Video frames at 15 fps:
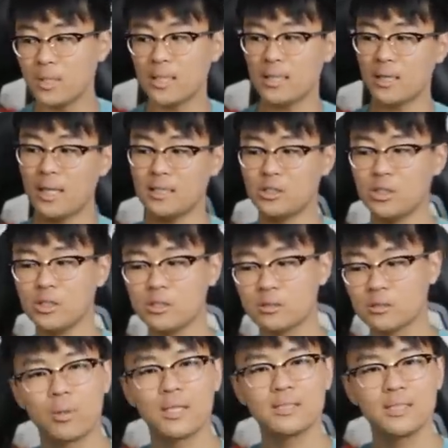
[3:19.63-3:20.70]
but then like
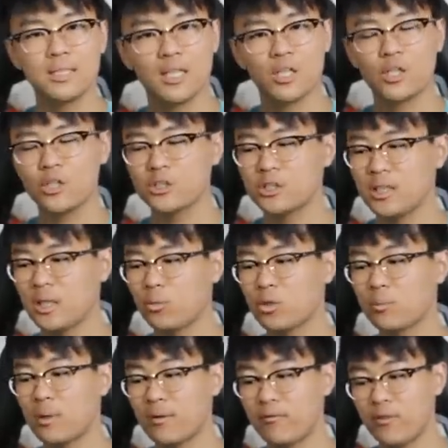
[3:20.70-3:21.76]
just pressing the cushioning
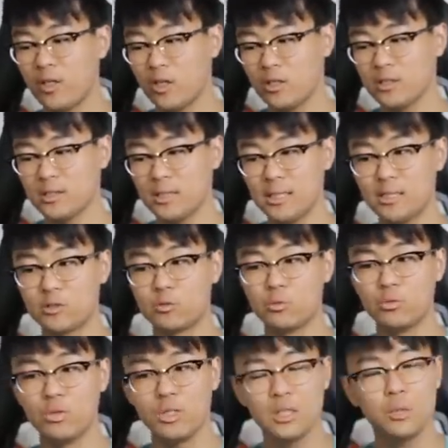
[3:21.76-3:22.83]
with my fingers, it's
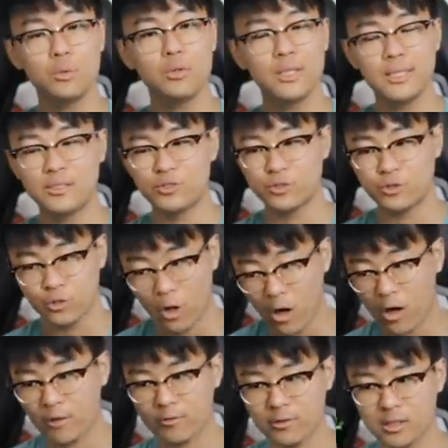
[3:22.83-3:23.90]
really, really
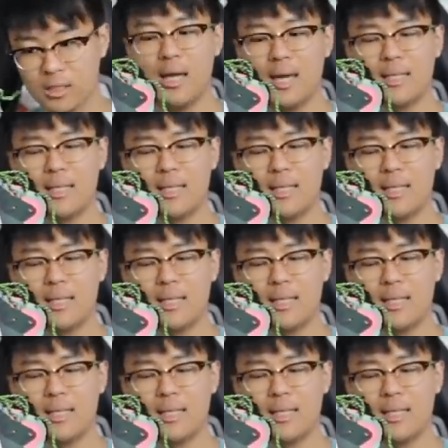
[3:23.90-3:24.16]
soft.